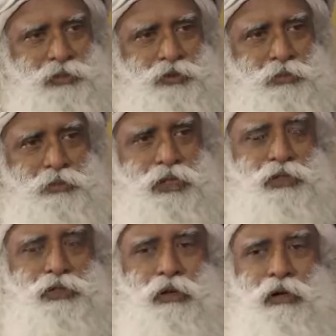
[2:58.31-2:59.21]
to make
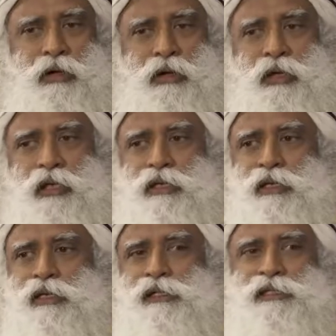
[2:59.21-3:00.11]
sure it
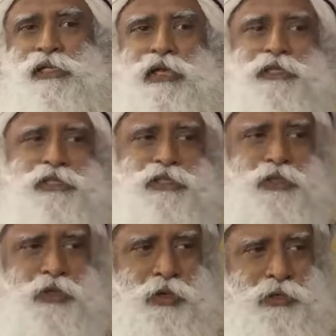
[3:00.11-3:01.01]
kills the excess
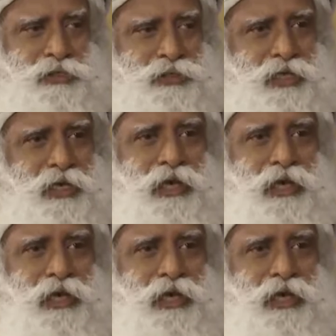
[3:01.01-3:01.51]
neurons